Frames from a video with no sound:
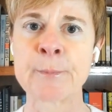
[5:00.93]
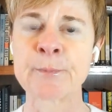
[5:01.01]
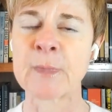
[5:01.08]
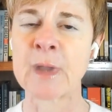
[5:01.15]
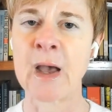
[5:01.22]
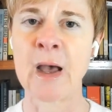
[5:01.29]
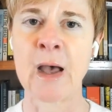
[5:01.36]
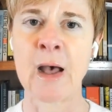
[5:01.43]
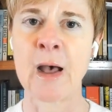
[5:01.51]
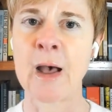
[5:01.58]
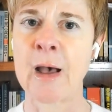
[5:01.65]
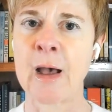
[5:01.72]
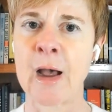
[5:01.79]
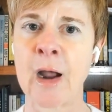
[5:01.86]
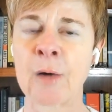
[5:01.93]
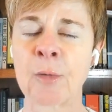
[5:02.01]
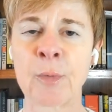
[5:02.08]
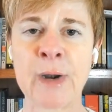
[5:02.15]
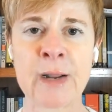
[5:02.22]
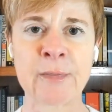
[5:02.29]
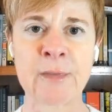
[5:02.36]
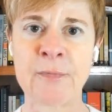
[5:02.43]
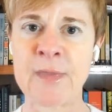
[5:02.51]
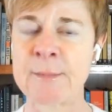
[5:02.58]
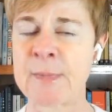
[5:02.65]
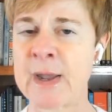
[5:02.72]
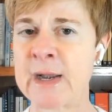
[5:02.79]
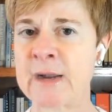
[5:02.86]
a ring that they
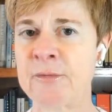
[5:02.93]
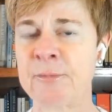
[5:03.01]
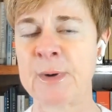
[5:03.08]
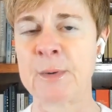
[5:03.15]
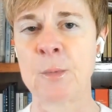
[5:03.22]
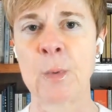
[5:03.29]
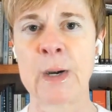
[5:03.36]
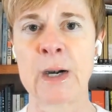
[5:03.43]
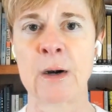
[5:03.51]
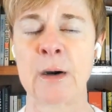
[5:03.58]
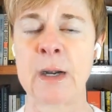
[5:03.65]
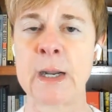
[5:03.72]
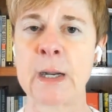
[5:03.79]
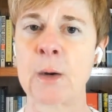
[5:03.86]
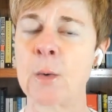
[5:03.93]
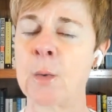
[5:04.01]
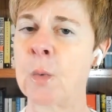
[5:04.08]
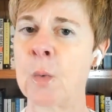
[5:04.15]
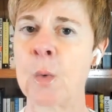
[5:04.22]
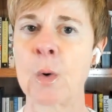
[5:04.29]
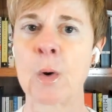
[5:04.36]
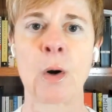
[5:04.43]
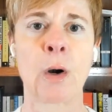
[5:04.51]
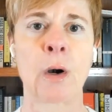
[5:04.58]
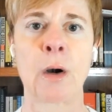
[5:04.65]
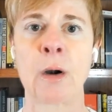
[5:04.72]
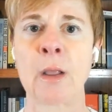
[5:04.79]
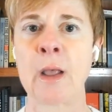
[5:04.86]
might have been wearing,
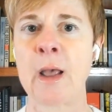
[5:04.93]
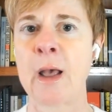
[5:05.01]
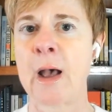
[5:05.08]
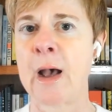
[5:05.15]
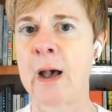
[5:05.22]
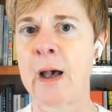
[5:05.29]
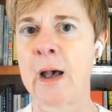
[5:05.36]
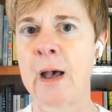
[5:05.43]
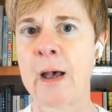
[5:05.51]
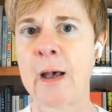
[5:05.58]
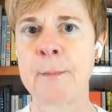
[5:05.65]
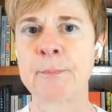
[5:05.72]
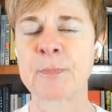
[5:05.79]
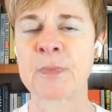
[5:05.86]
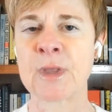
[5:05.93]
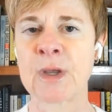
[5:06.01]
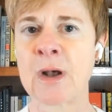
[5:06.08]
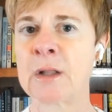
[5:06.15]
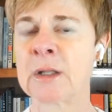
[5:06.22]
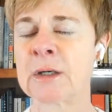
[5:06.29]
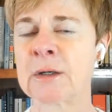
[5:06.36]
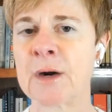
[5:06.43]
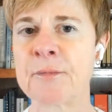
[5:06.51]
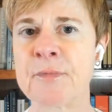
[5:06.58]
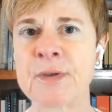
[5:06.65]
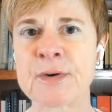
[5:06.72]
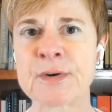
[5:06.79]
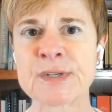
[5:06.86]
or the color
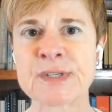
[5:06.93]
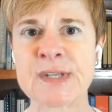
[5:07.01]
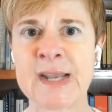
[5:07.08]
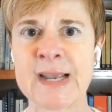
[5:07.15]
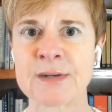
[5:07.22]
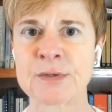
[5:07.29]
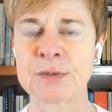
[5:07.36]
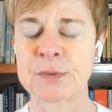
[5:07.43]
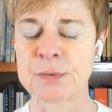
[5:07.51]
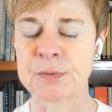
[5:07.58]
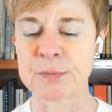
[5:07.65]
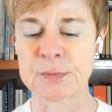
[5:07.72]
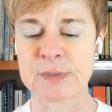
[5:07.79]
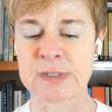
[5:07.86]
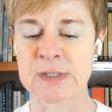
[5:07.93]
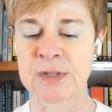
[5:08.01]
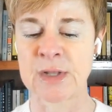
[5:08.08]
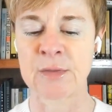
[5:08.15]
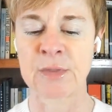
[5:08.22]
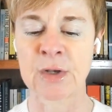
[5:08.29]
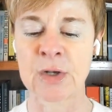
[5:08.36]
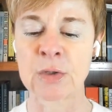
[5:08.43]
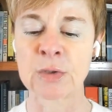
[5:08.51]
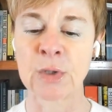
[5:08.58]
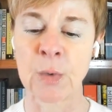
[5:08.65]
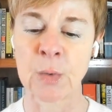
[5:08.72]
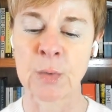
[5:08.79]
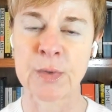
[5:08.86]
of their sandals, the
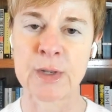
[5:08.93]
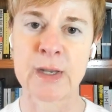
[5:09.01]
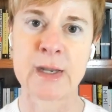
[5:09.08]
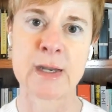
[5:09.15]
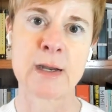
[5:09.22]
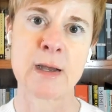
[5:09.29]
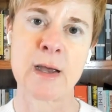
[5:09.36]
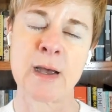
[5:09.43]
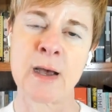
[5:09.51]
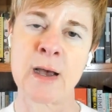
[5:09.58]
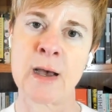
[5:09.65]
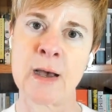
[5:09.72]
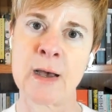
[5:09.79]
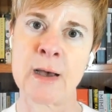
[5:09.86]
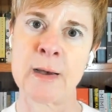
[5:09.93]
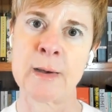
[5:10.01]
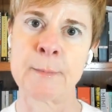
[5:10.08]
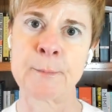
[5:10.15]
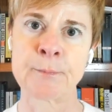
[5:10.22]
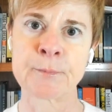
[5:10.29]
clothing, and